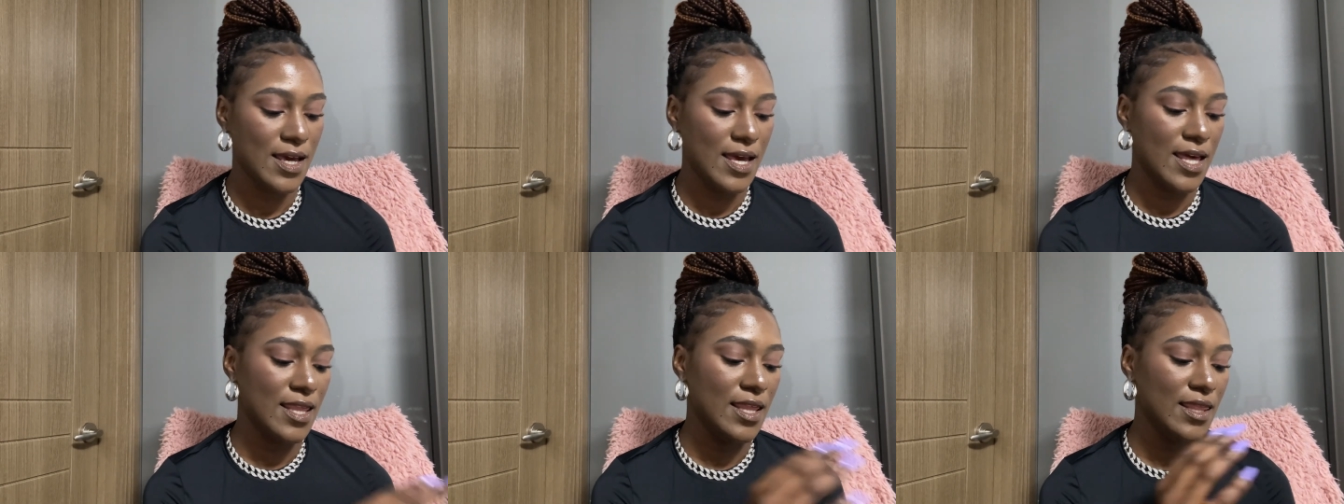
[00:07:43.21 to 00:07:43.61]

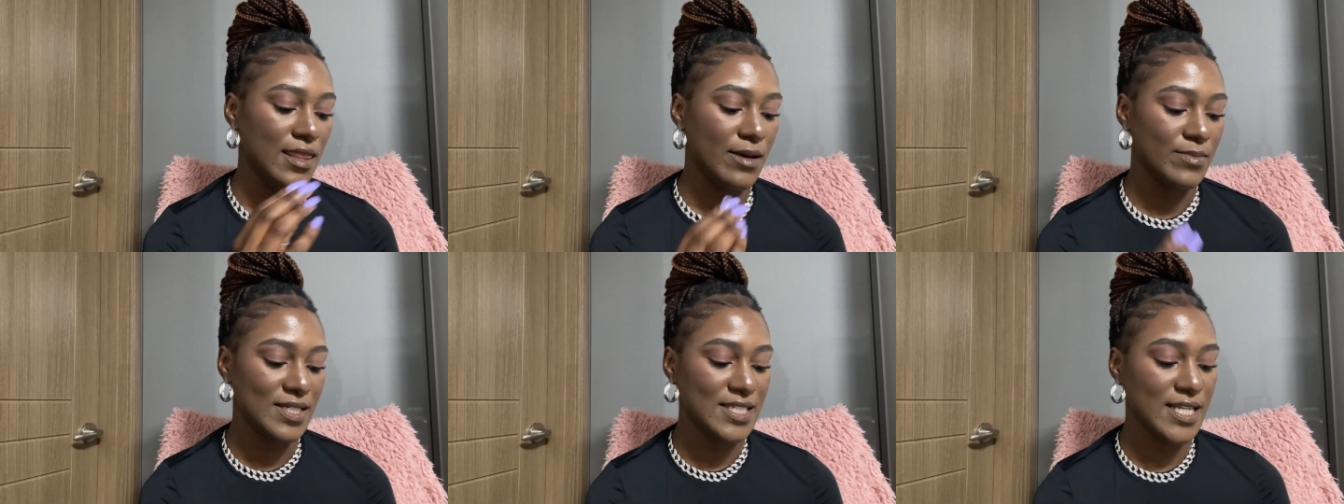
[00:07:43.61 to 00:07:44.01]
And then
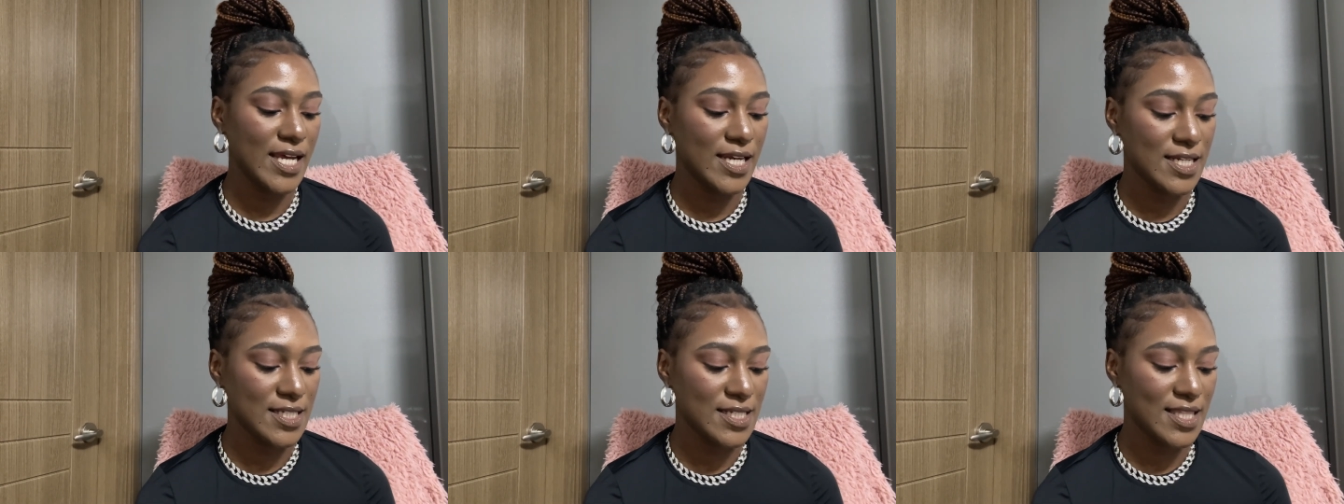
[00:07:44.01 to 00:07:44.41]
number
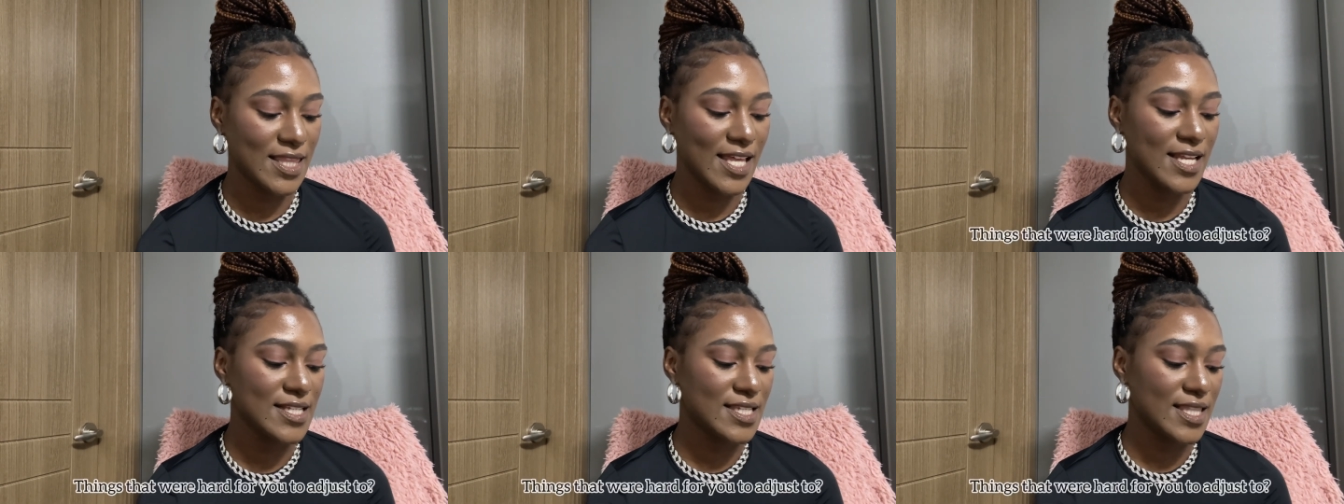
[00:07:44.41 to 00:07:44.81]
10 is
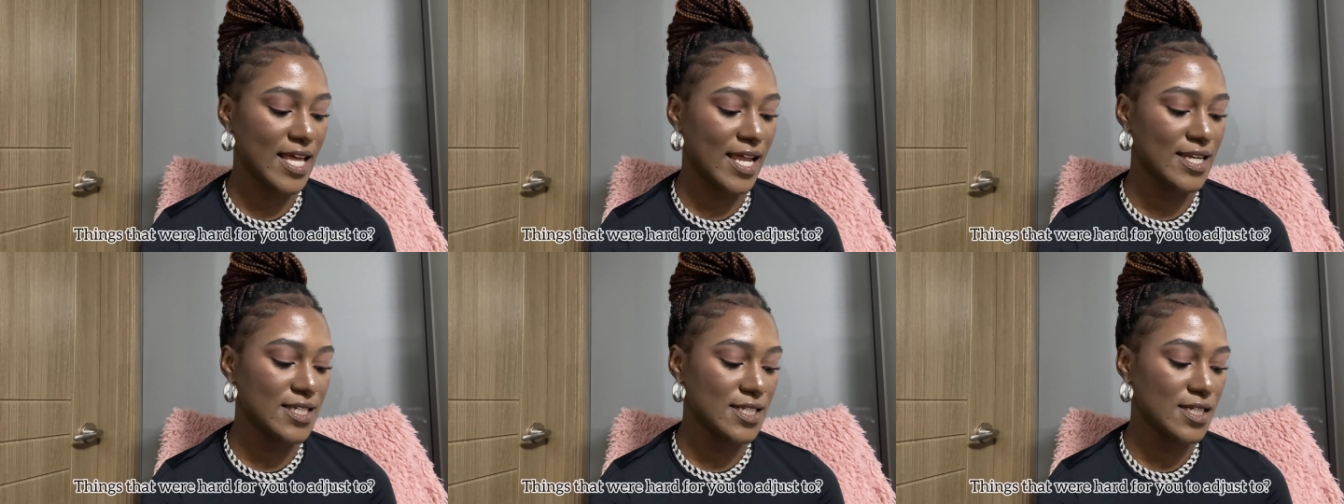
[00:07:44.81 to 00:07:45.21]
things
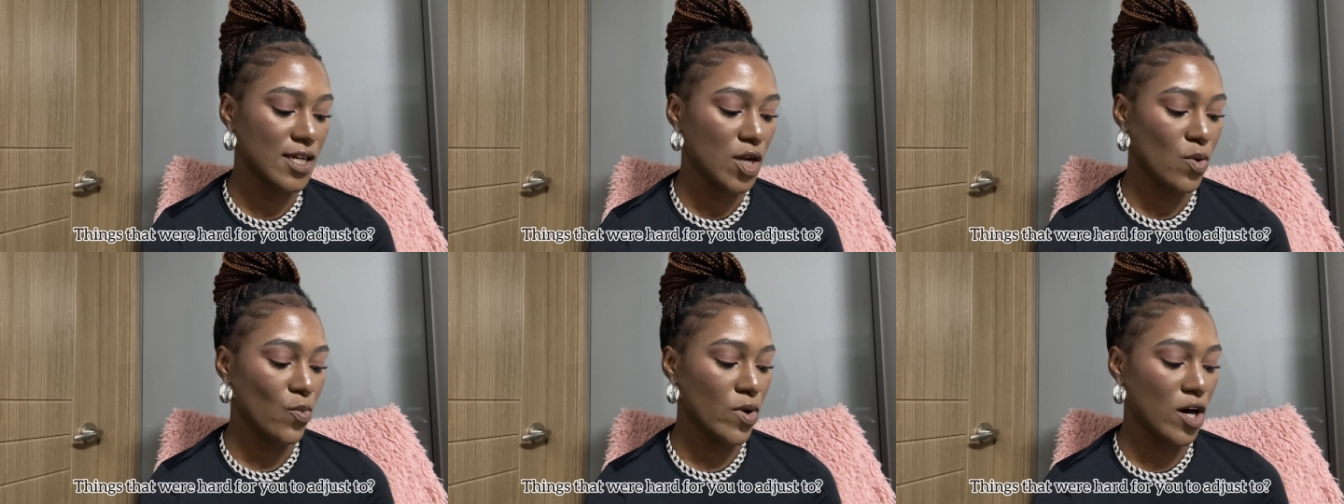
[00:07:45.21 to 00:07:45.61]
that
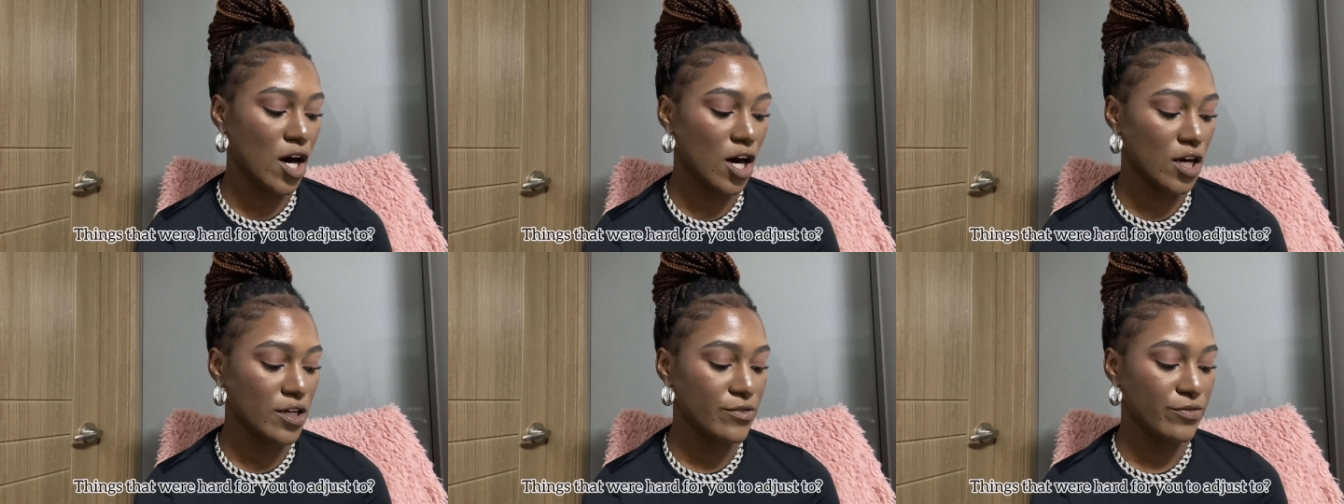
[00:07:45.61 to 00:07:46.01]
were
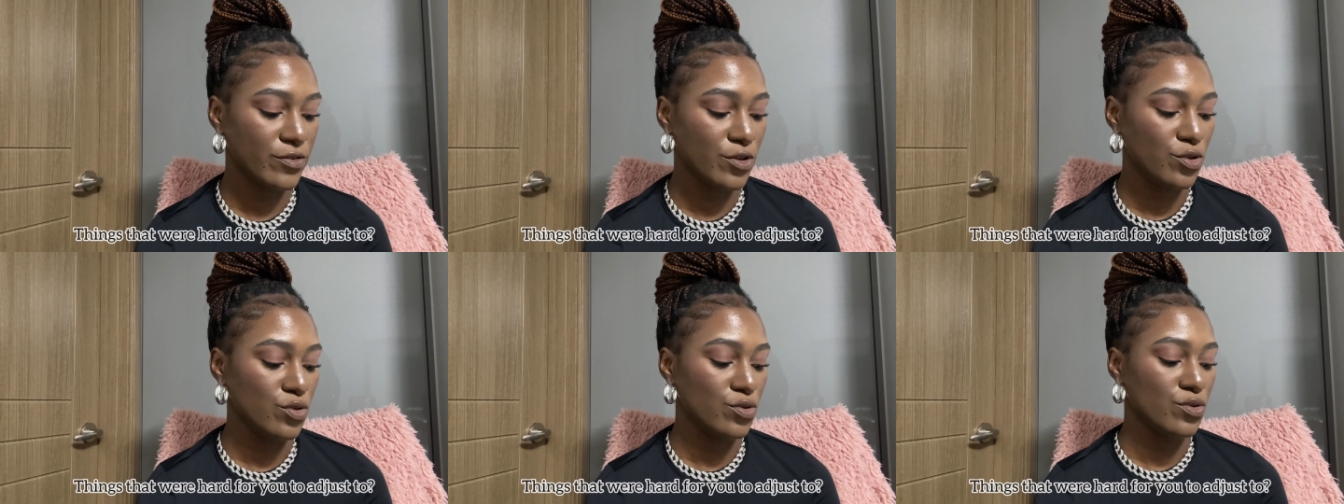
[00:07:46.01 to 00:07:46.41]
hard for
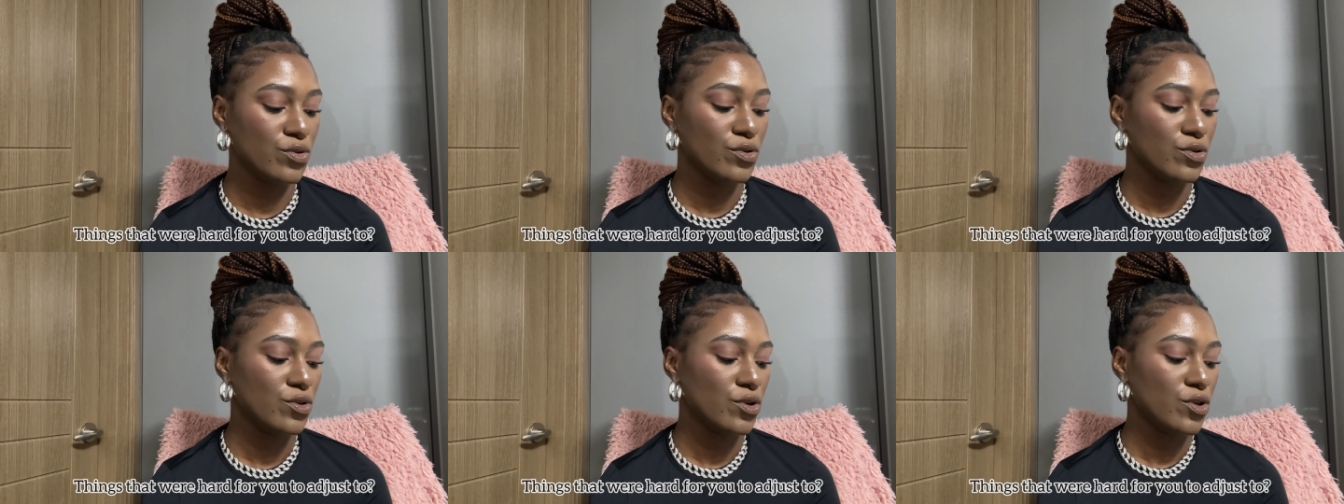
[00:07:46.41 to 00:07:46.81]
you
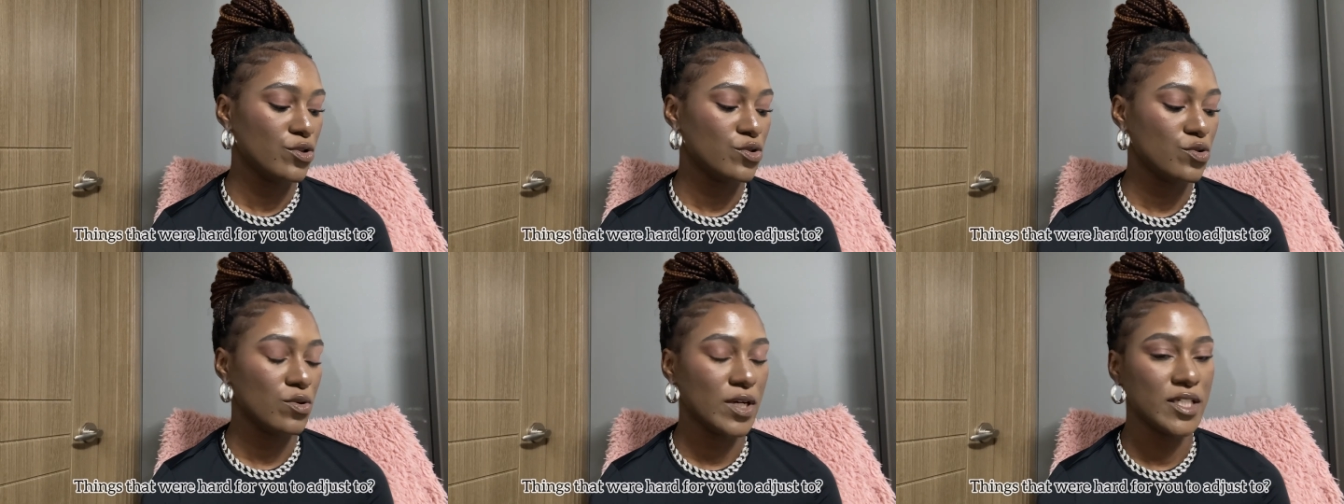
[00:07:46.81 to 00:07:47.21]

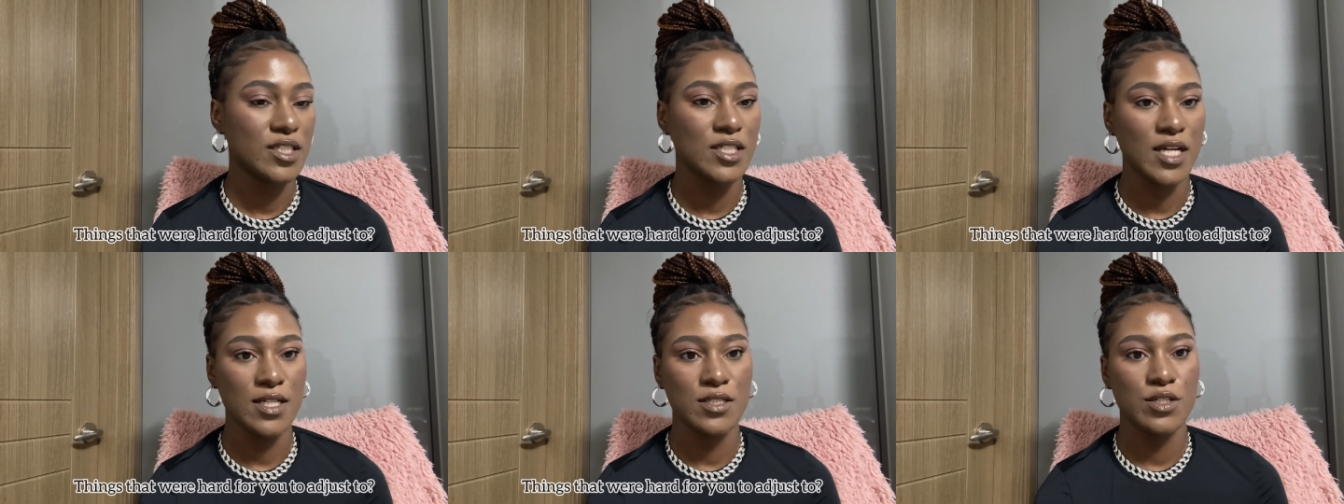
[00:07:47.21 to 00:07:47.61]
to
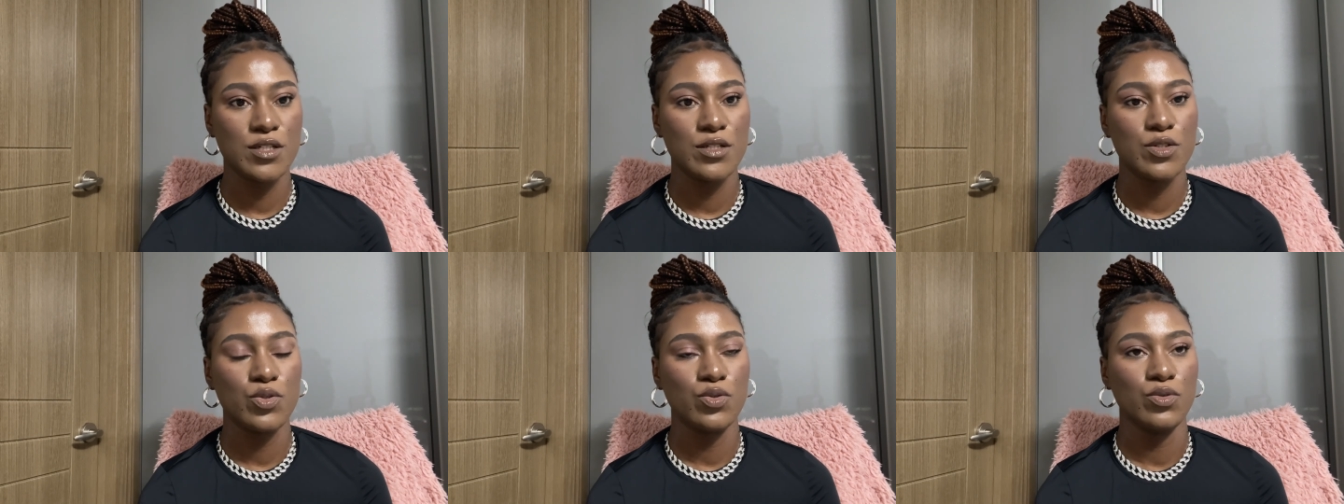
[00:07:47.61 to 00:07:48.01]

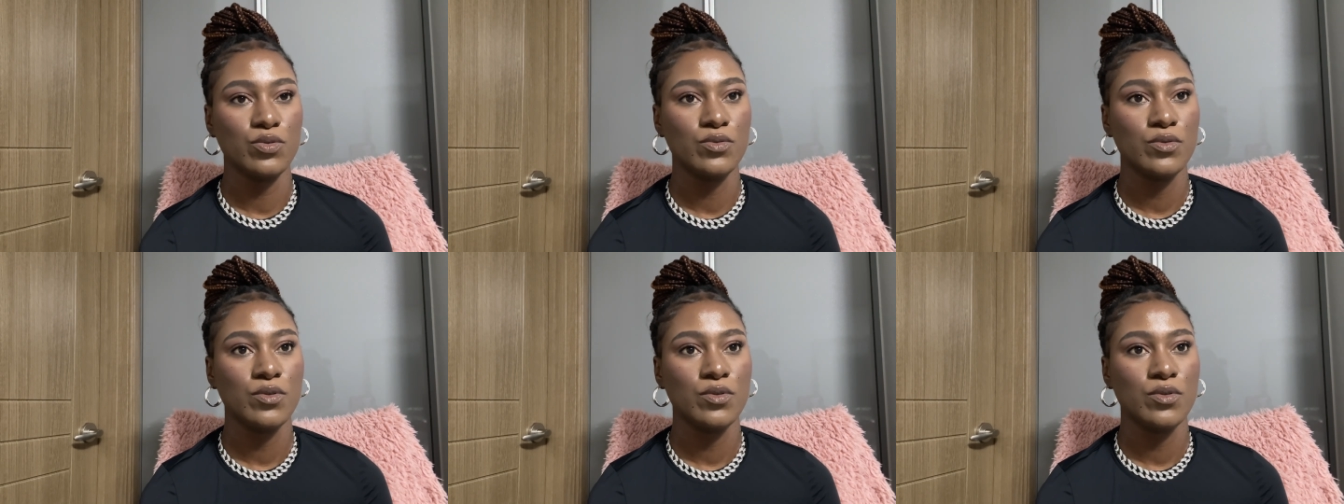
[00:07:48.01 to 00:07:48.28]
adjust to.